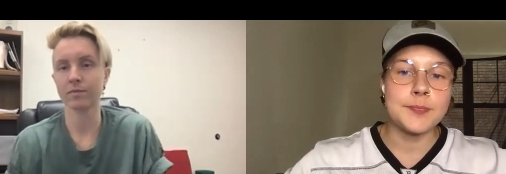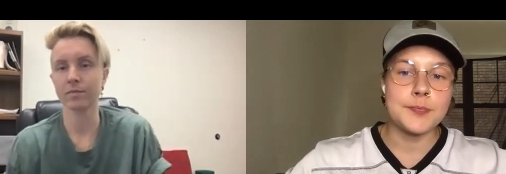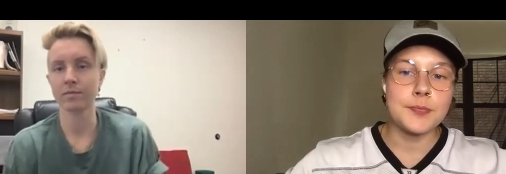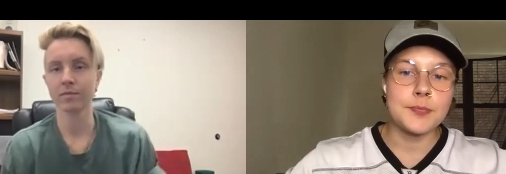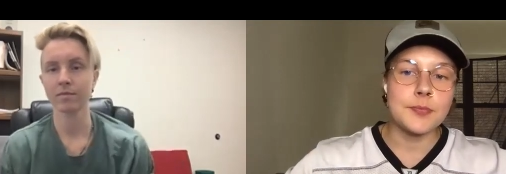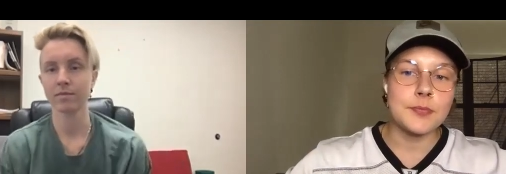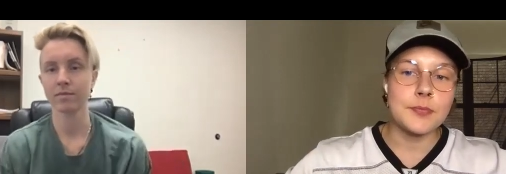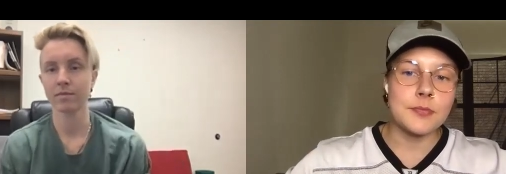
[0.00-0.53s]

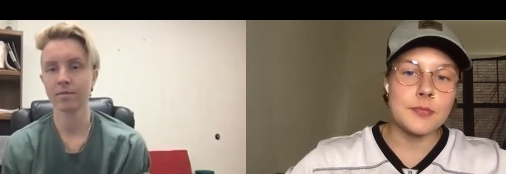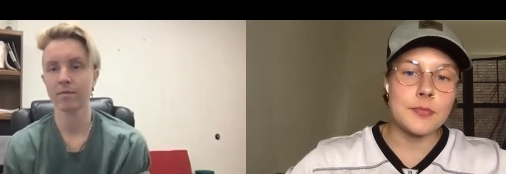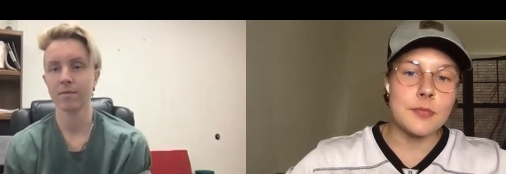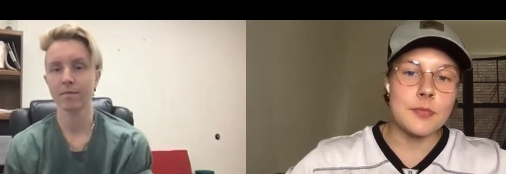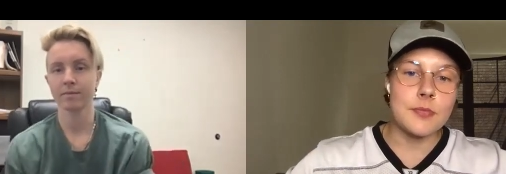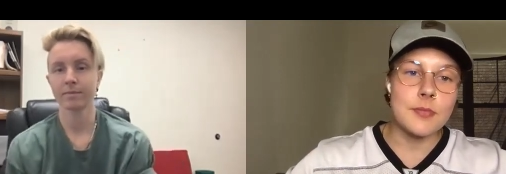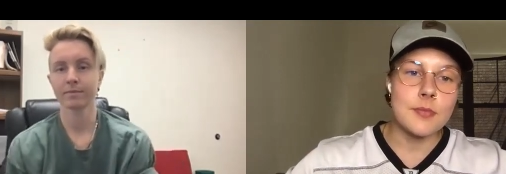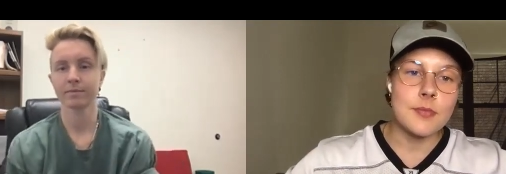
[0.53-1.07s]

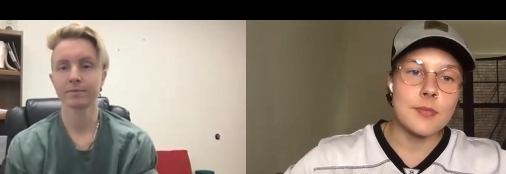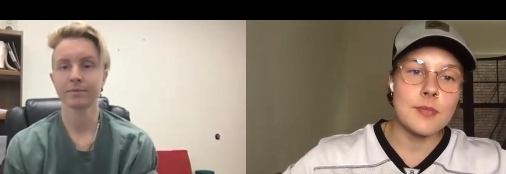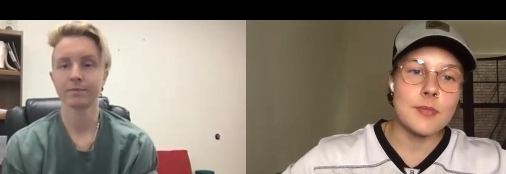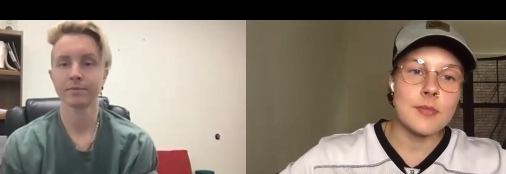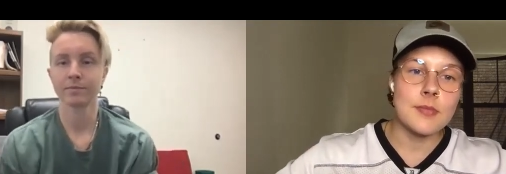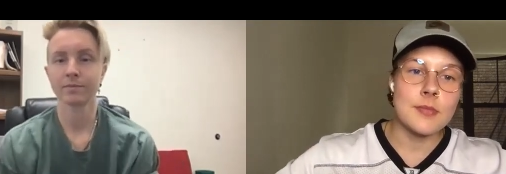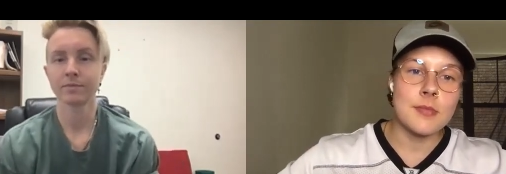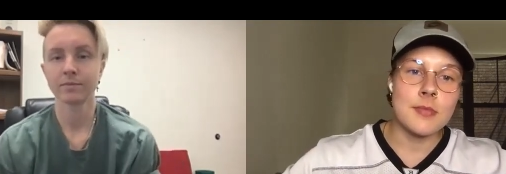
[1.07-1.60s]

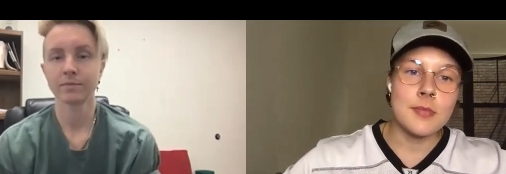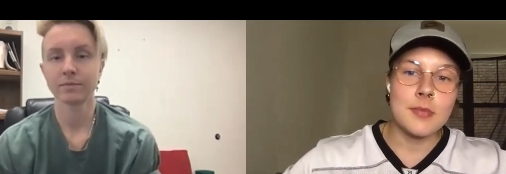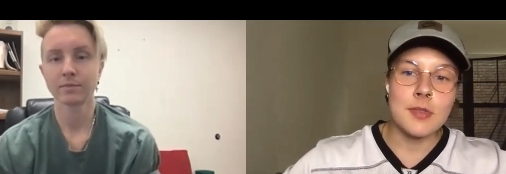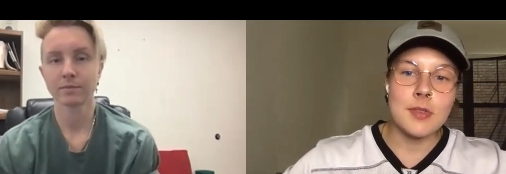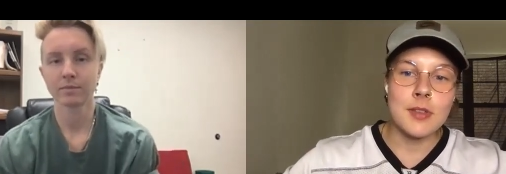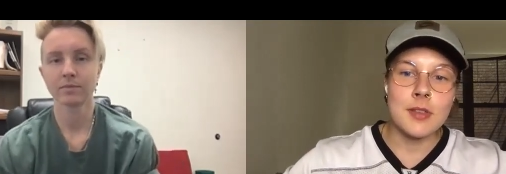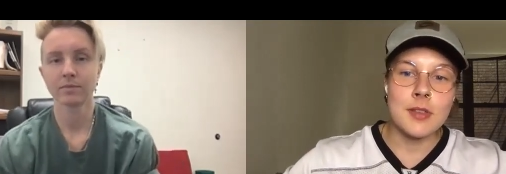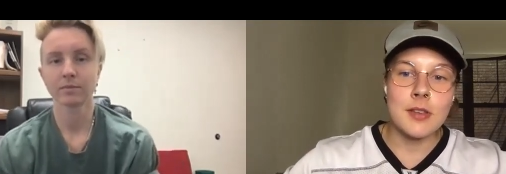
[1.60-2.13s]

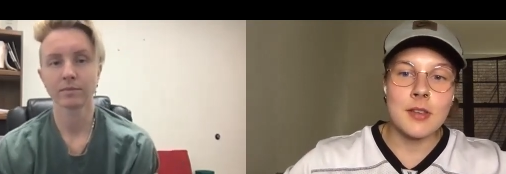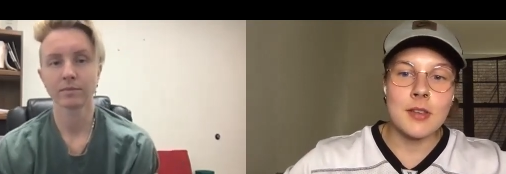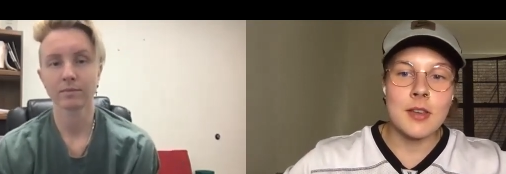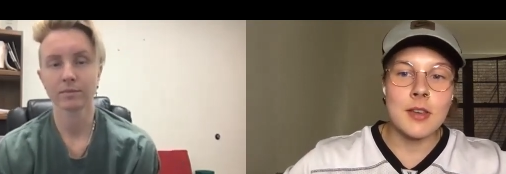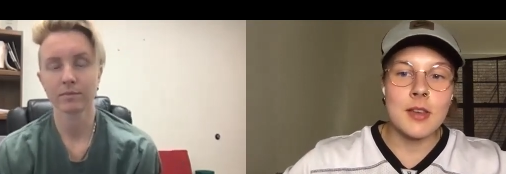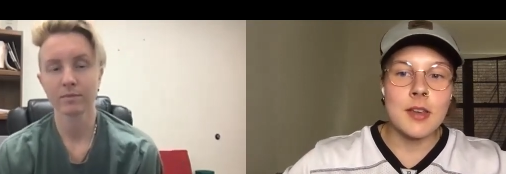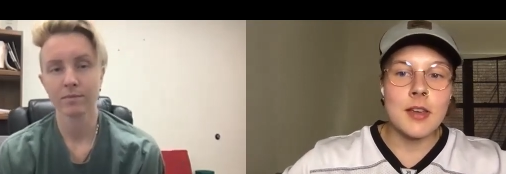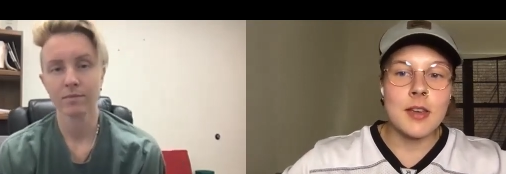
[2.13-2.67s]

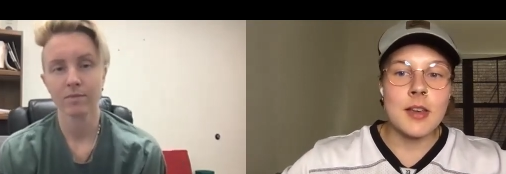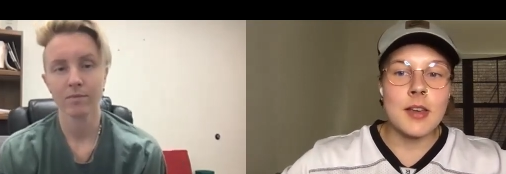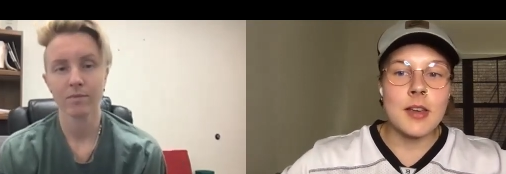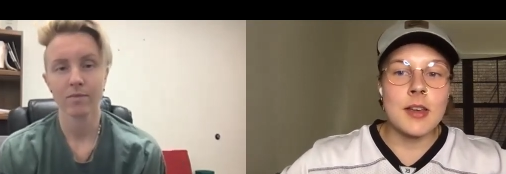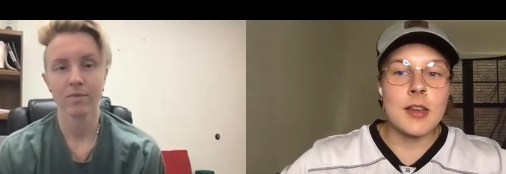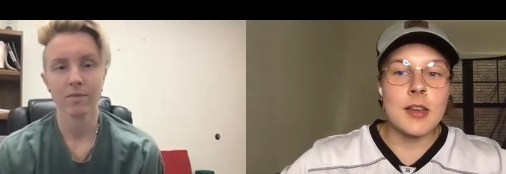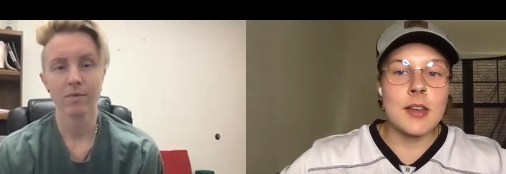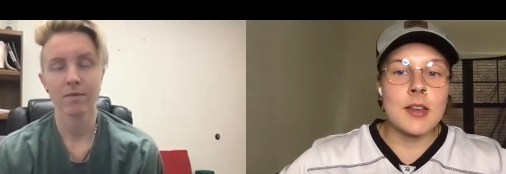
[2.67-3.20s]

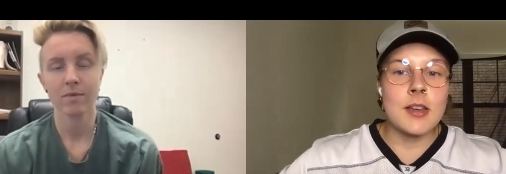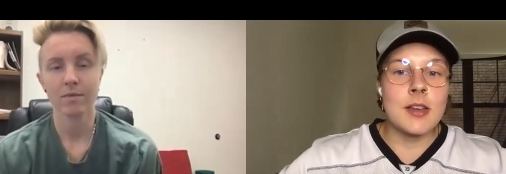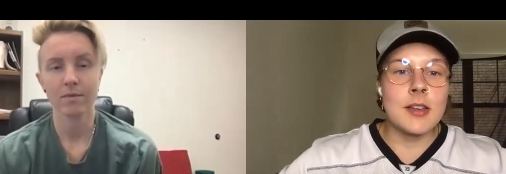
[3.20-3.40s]
Nothing is said.